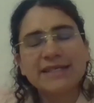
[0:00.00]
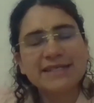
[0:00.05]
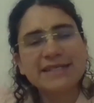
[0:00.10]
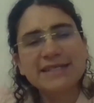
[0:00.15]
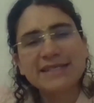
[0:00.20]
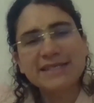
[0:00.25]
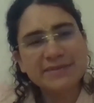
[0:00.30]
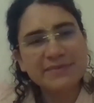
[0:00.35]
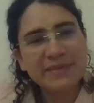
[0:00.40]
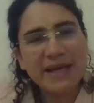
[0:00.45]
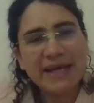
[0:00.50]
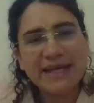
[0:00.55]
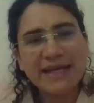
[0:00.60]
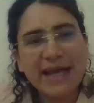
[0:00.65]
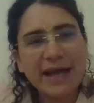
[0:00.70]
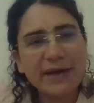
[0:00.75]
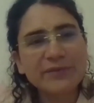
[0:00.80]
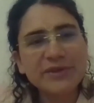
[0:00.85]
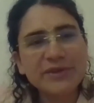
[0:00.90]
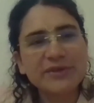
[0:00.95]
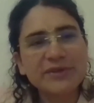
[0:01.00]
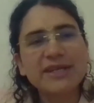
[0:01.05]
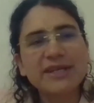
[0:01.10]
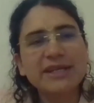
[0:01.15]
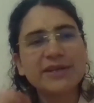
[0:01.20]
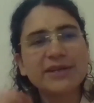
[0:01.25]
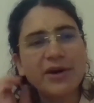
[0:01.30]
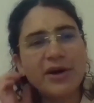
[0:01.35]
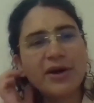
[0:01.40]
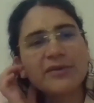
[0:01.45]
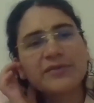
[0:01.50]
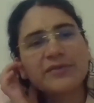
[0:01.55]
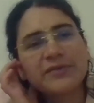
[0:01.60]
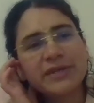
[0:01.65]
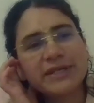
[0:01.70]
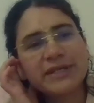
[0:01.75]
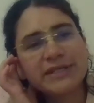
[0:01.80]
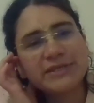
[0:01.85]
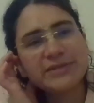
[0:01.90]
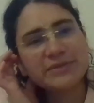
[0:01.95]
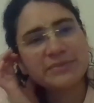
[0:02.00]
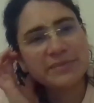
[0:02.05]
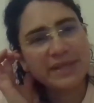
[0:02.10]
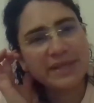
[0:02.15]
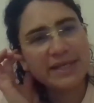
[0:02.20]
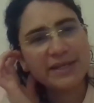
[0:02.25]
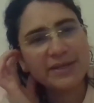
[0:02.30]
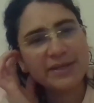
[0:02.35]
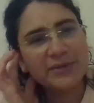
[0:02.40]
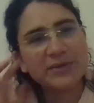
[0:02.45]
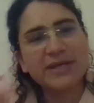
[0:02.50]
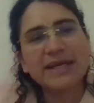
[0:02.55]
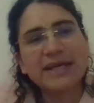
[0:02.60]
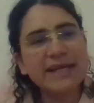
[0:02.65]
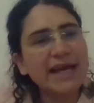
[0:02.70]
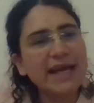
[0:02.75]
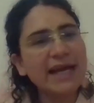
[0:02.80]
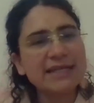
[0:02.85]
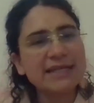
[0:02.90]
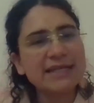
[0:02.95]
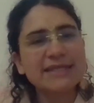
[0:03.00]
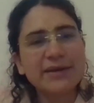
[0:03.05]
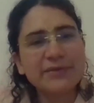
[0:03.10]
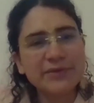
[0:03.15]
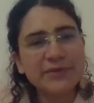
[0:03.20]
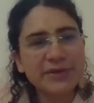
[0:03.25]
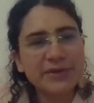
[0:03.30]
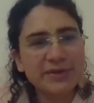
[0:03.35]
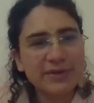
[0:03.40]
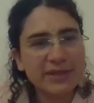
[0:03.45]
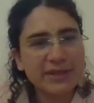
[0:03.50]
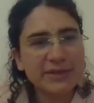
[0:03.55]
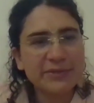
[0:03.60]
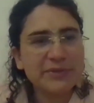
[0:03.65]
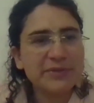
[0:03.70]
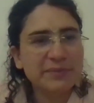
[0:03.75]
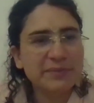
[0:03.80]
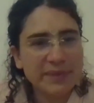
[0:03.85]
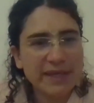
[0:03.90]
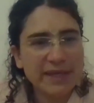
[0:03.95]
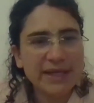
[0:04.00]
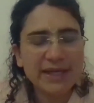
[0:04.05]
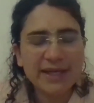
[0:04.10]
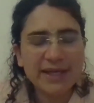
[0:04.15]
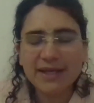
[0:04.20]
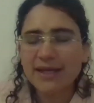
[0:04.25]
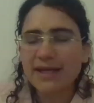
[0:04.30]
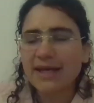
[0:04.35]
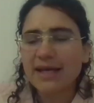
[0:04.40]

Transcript: just make everything an offering to me, you know, connect everything with me